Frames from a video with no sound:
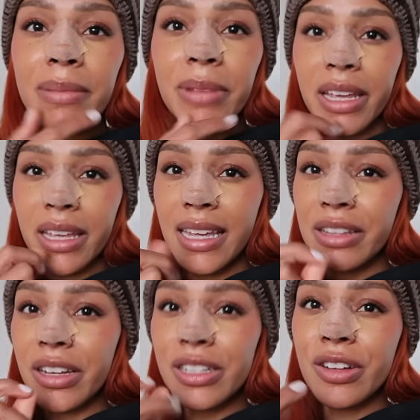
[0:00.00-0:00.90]
I'm like, it
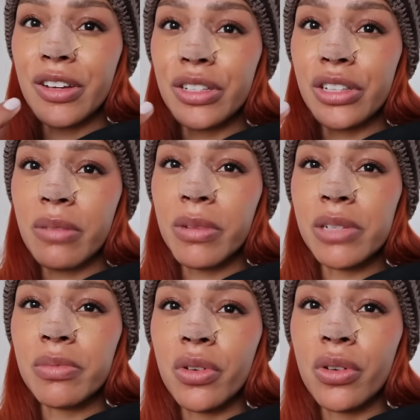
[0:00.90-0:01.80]
does look so much
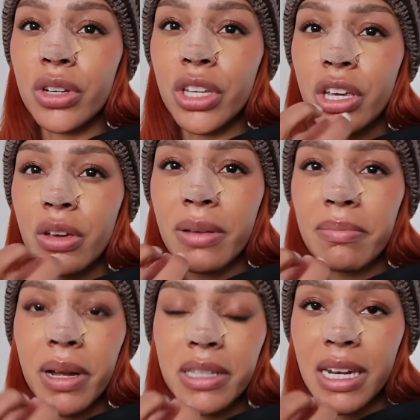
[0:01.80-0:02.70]
more cute and
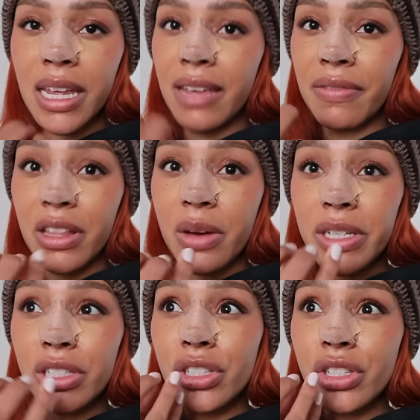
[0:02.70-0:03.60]
buttony, even though
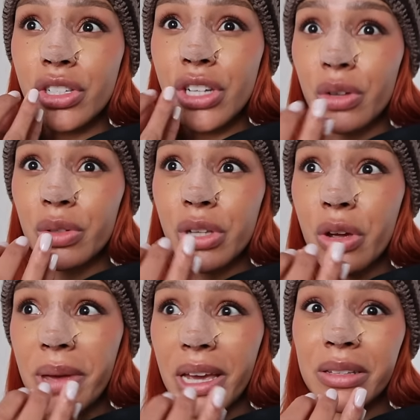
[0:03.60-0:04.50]
it's still so
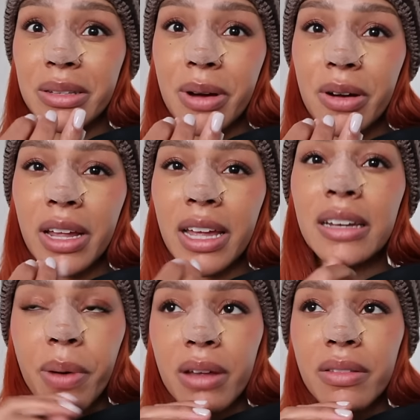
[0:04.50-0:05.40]
big and swollen.
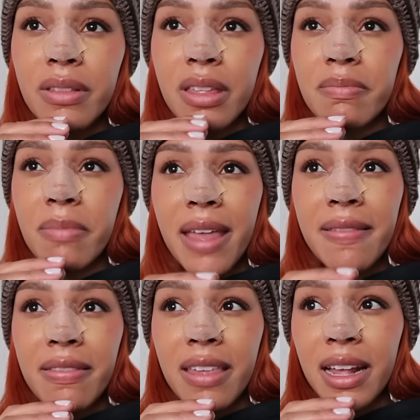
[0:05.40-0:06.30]
But the
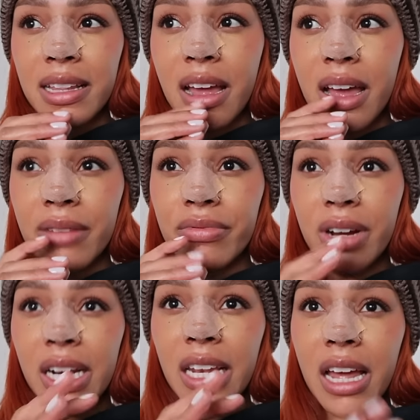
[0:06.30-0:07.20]
main thing that I
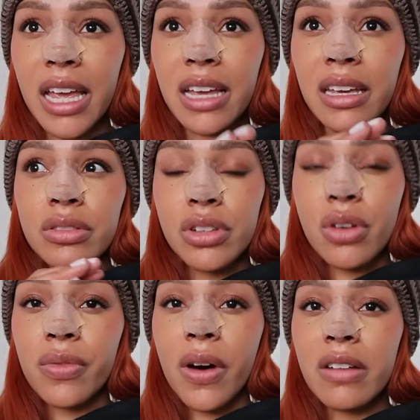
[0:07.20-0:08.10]
really like so
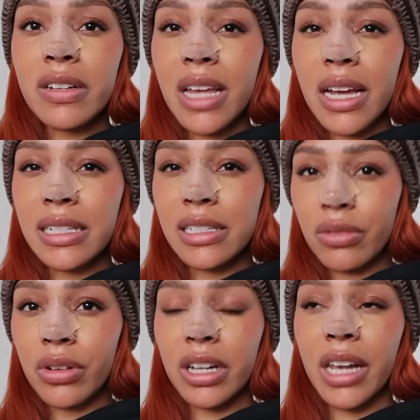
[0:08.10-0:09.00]
far is that I
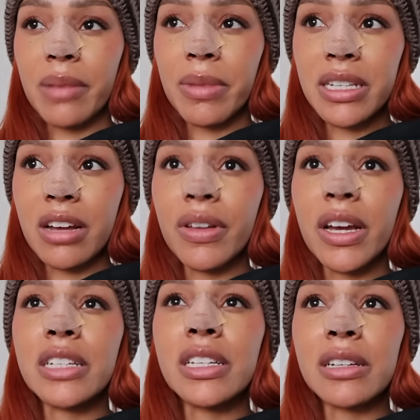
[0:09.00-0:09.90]
still look like myself. Like
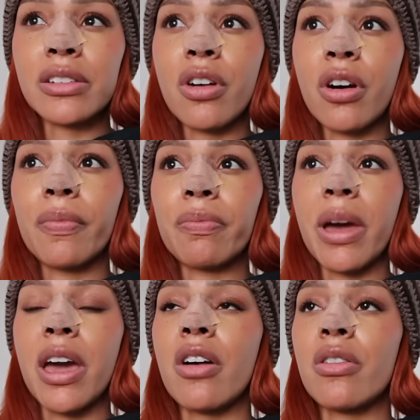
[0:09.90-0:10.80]
I did not, my
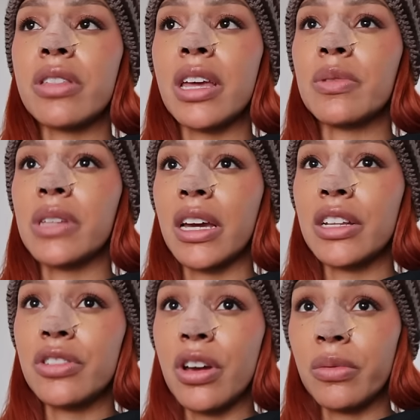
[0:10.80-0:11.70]
whole thing was like, I
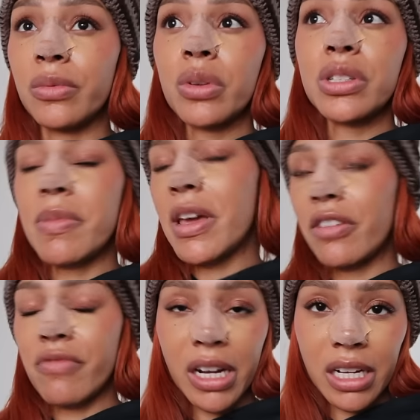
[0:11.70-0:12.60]
don't want to be
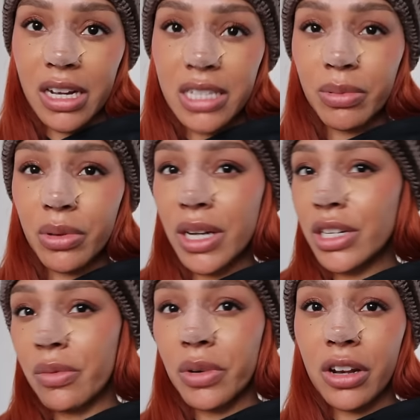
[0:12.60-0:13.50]
unrecognizable. I
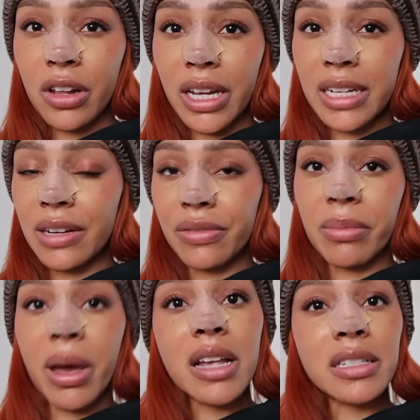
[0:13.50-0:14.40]
don't want to look like a different
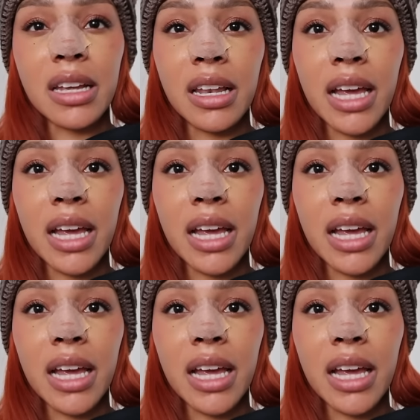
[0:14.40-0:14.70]
person.